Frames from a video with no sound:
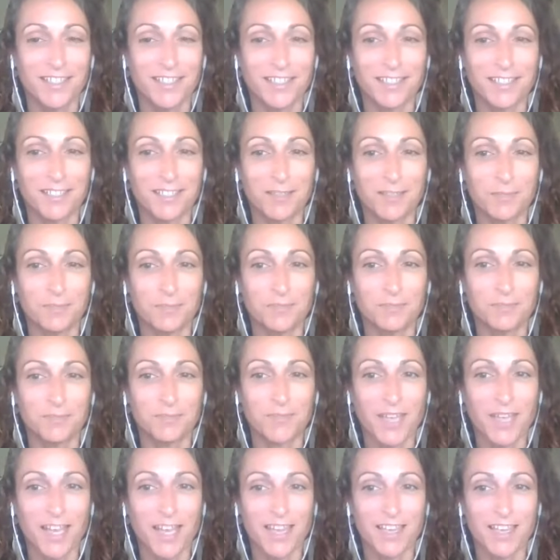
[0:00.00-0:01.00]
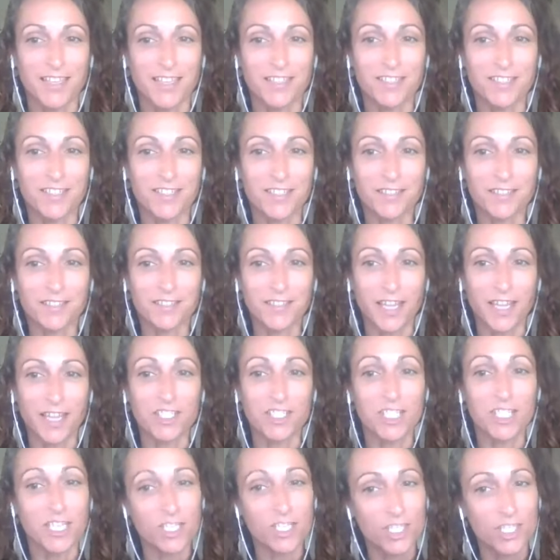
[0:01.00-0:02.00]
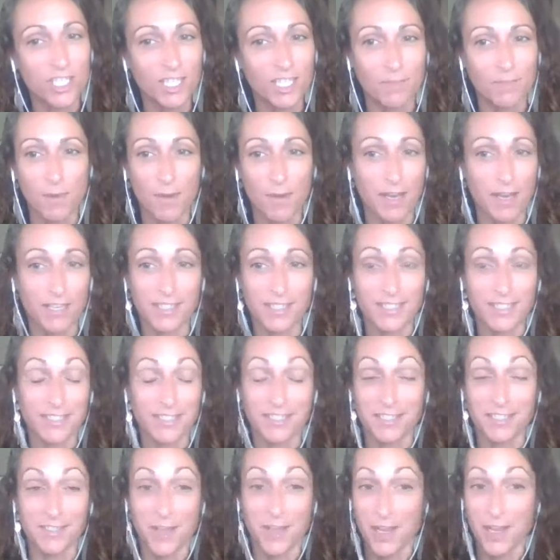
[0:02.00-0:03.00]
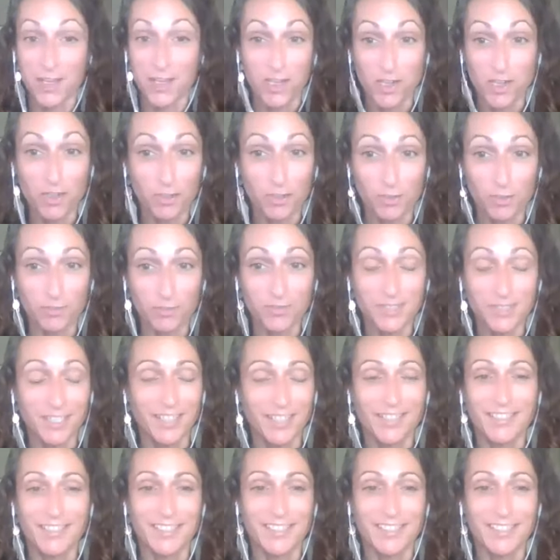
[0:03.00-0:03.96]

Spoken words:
and teaching them about it, it's not new. It